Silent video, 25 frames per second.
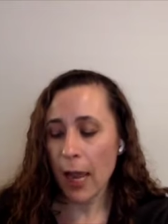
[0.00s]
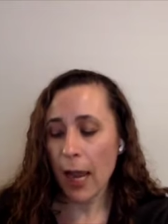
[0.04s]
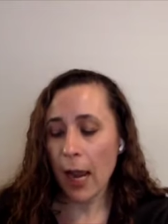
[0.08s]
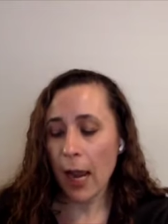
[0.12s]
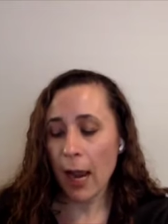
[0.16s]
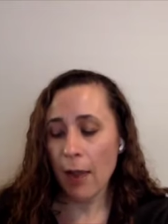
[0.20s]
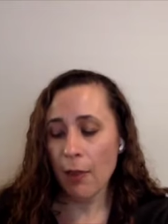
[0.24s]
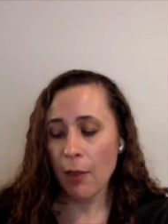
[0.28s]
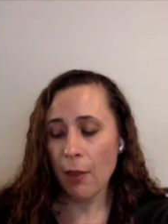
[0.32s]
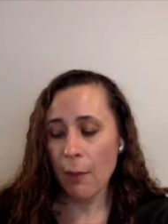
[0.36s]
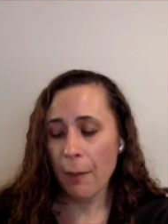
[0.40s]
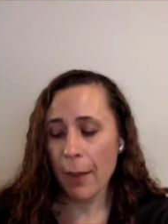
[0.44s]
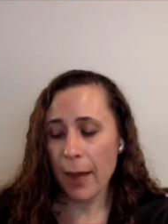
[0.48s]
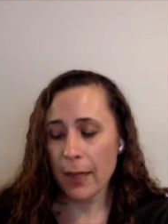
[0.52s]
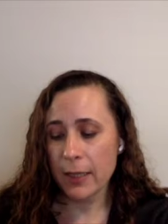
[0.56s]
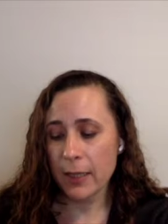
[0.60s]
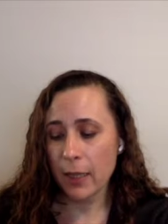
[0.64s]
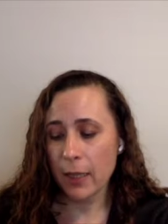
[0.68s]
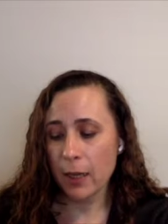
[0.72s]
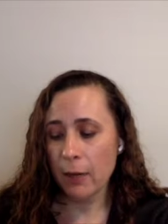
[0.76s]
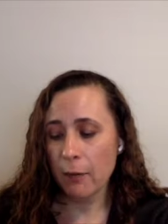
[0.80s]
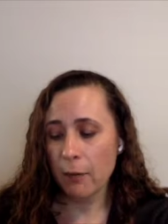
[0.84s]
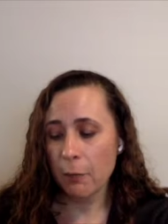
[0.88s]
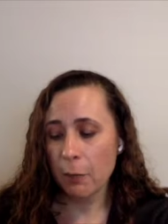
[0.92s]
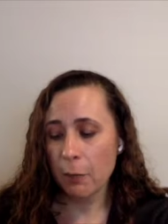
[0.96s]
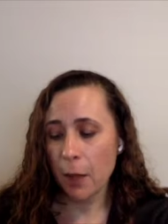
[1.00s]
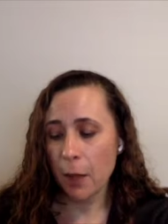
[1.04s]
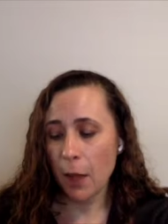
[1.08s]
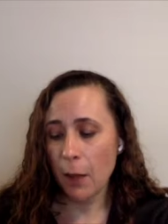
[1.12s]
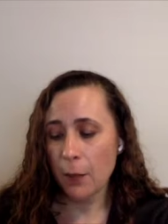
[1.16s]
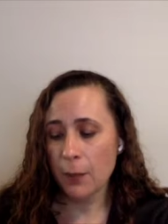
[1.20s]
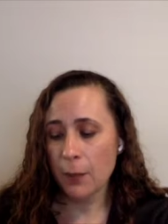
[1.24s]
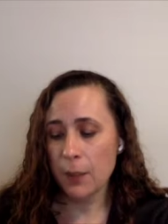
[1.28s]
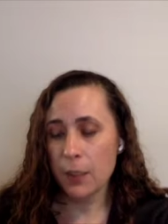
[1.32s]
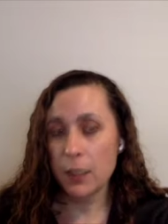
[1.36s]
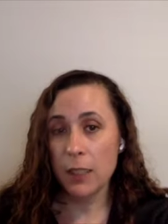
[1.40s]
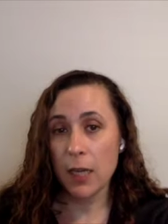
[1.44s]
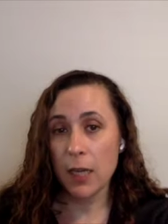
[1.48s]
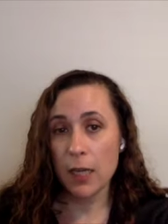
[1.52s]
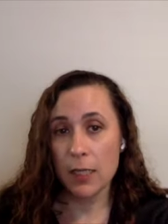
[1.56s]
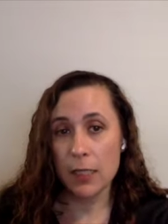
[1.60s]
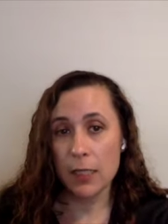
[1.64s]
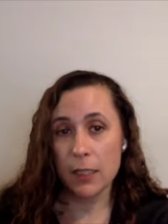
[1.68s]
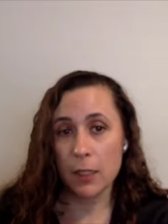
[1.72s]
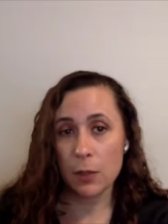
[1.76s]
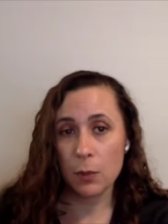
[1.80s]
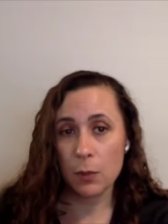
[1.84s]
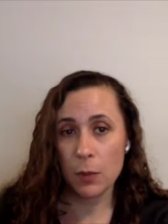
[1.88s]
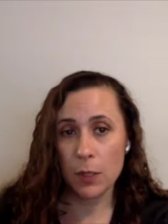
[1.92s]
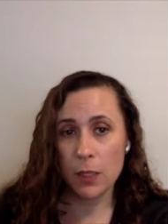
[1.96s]
and the basket of plums
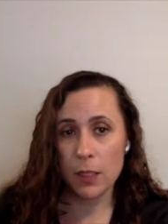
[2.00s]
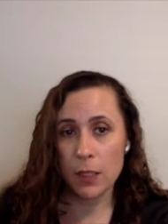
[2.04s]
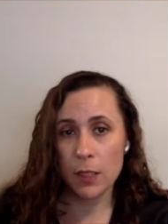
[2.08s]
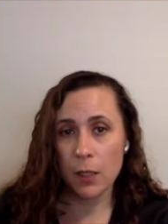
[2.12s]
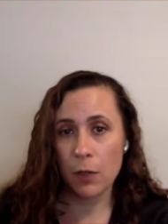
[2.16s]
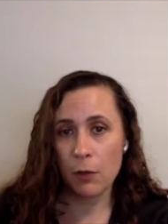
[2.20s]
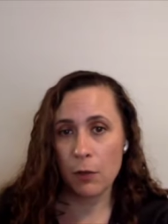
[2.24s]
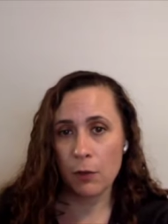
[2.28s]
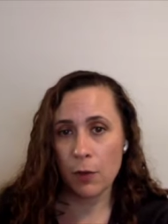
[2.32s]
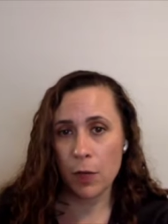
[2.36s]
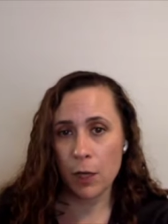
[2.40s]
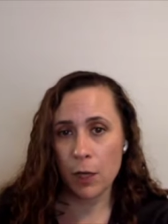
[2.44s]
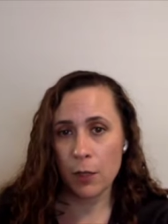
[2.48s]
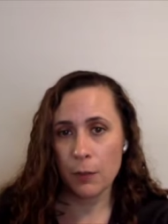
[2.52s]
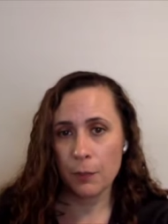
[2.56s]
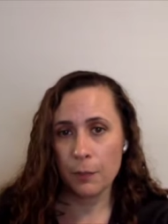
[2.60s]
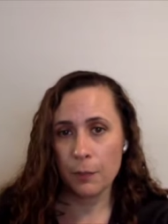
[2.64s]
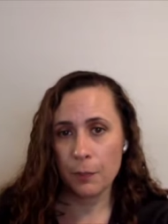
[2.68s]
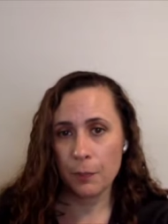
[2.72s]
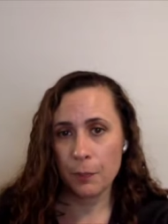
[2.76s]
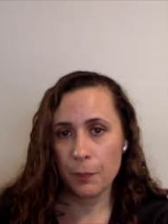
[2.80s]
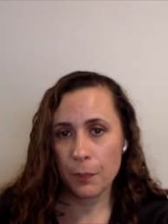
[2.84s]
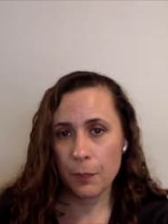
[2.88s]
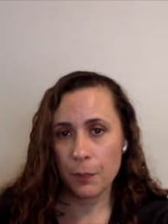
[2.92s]
dusted with silver.